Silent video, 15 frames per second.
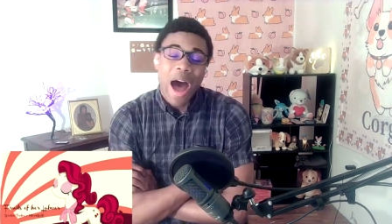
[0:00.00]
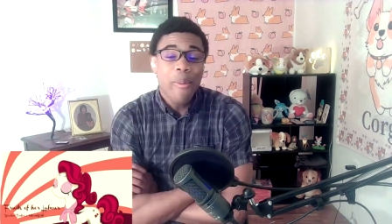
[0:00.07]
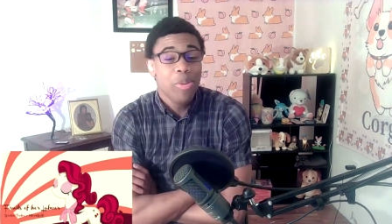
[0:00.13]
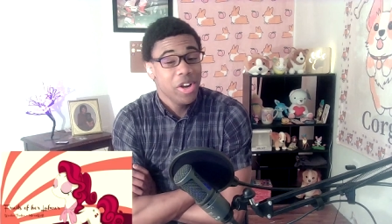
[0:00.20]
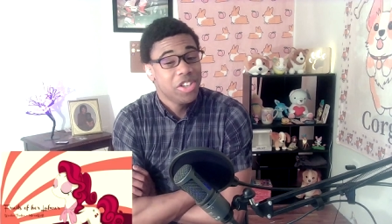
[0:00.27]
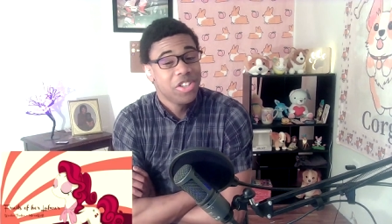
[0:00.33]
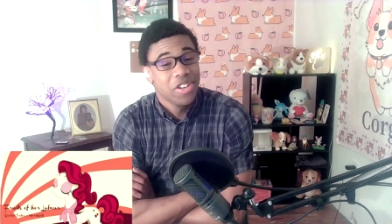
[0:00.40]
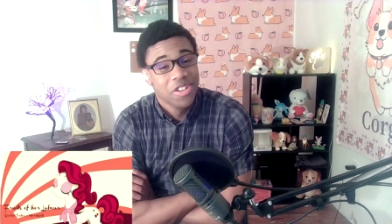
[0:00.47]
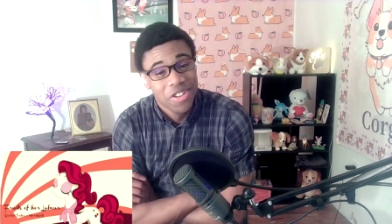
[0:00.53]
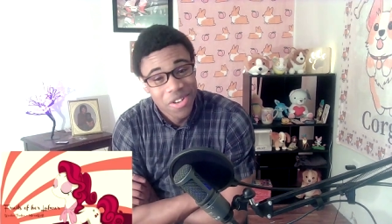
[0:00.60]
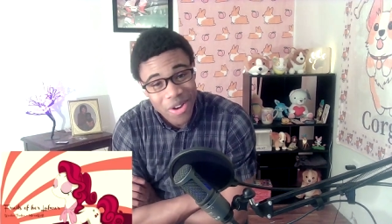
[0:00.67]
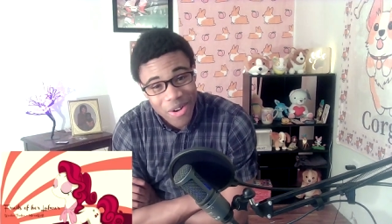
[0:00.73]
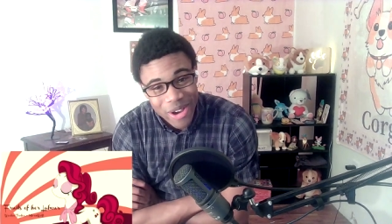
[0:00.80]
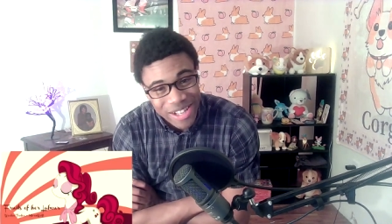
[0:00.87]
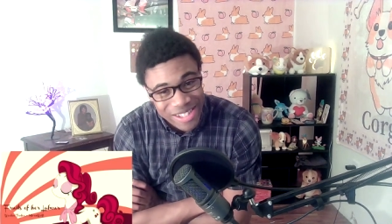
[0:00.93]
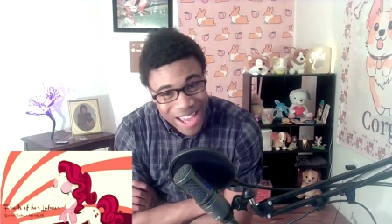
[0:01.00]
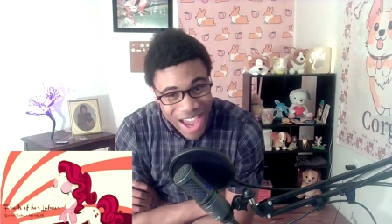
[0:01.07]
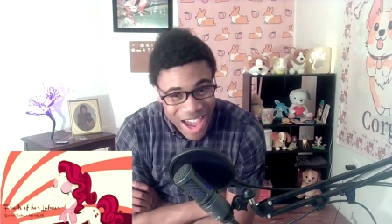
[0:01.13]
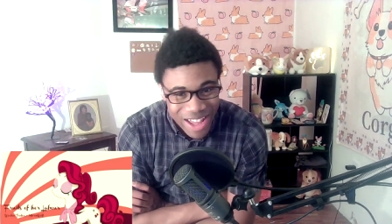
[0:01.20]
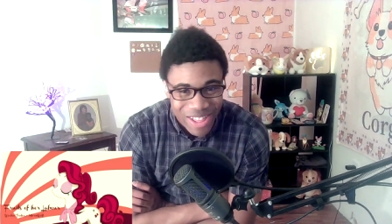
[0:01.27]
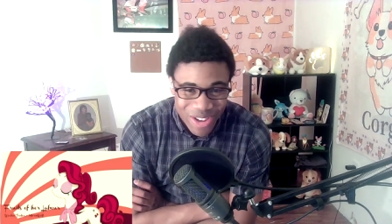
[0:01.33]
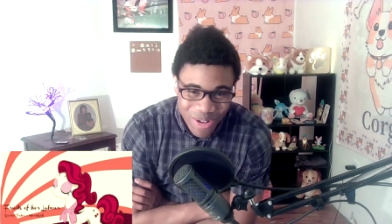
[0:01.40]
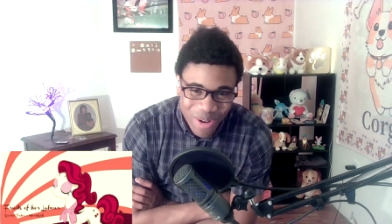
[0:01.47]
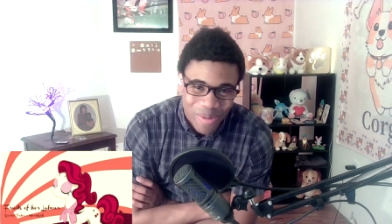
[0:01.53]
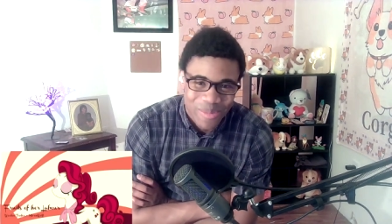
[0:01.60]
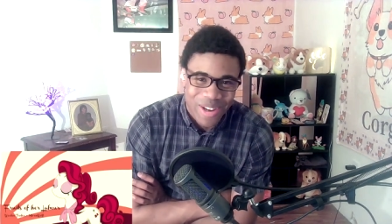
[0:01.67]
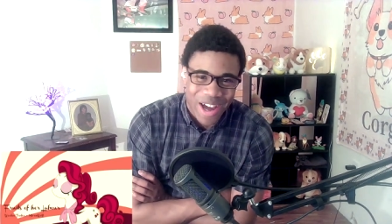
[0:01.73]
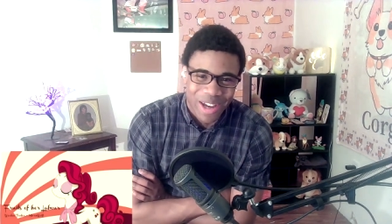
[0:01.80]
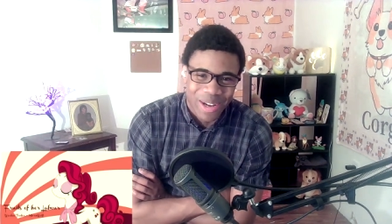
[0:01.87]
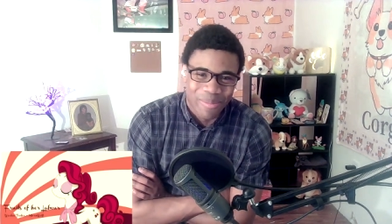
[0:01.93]
I'm pretty sure you know exactly who I'm
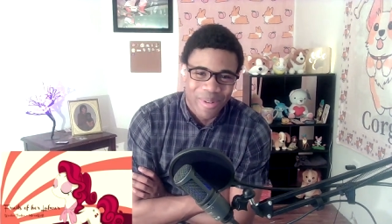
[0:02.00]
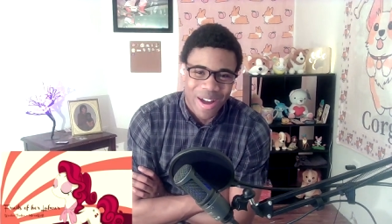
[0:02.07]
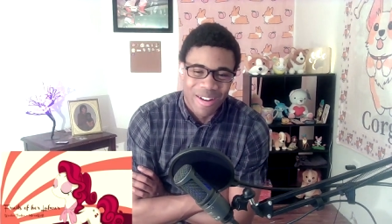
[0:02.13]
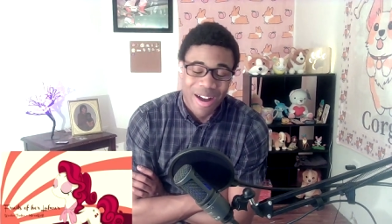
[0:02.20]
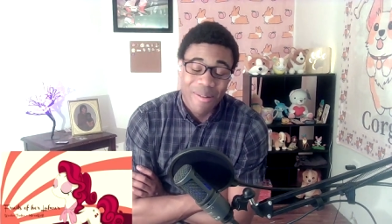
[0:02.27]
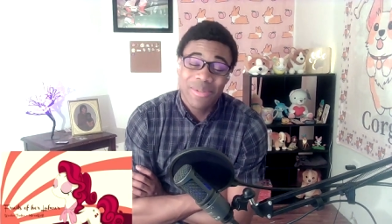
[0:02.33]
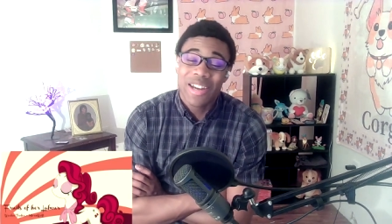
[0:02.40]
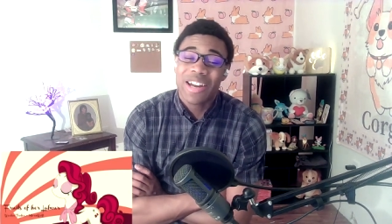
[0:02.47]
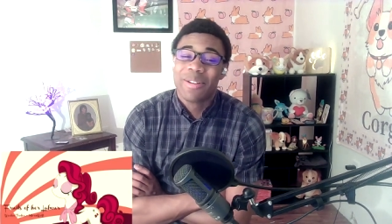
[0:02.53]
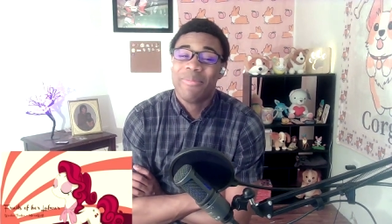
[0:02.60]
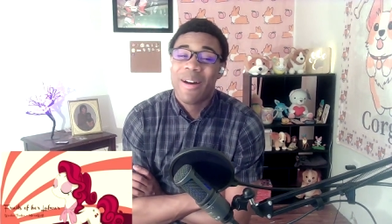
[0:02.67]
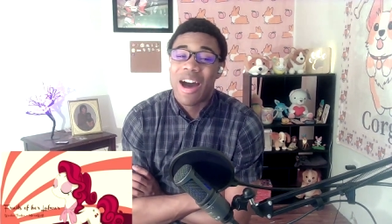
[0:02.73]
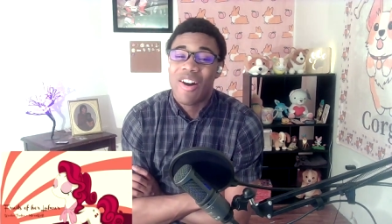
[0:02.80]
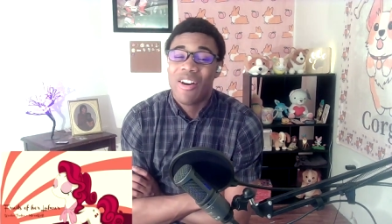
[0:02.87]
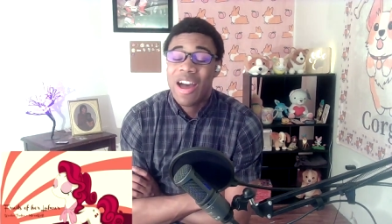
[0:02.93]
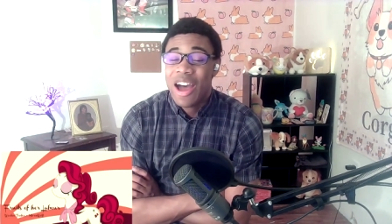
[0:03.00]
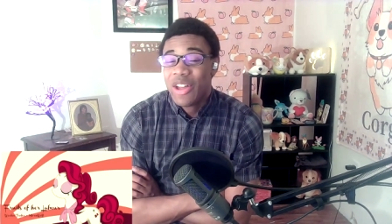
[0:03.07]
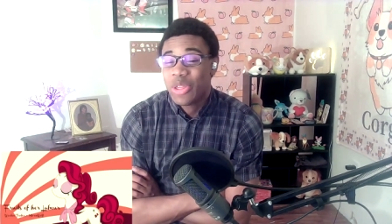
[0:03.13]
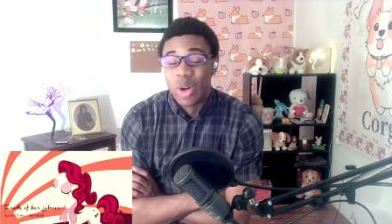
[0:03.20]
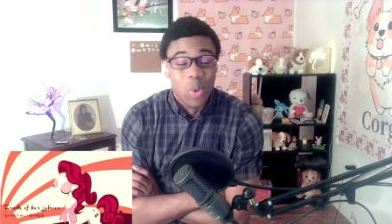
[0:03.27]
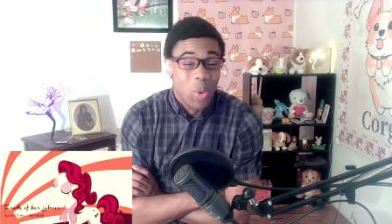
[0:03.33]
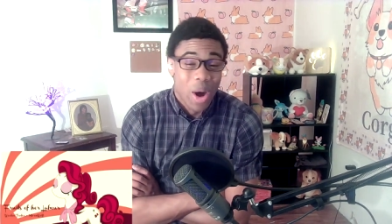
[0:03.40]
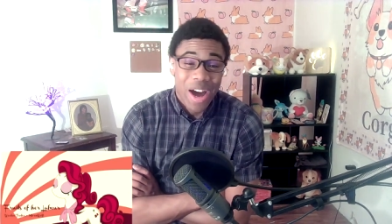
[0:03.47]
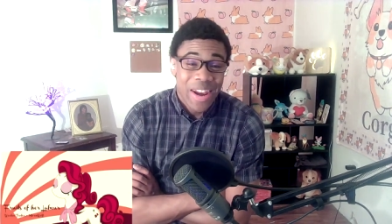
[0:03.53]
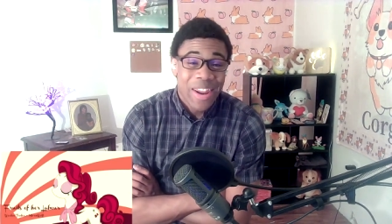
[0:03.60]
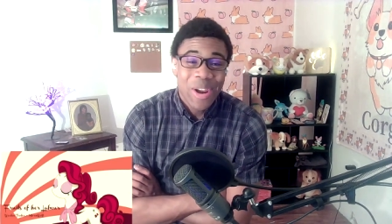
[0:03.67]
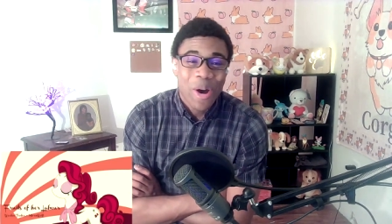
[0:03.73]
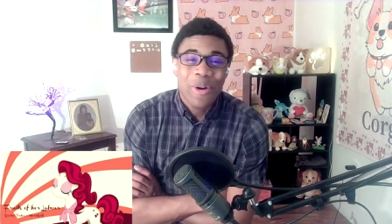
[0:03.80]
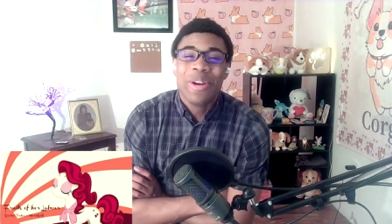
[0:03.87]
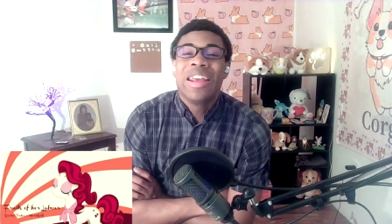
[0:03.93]
talking about. I'm talking about the one
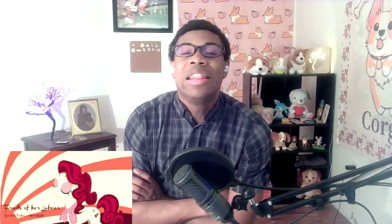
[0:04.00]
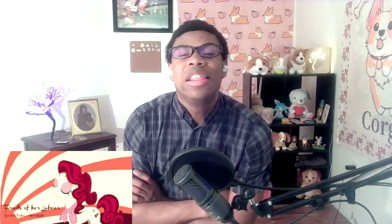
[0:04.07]
and only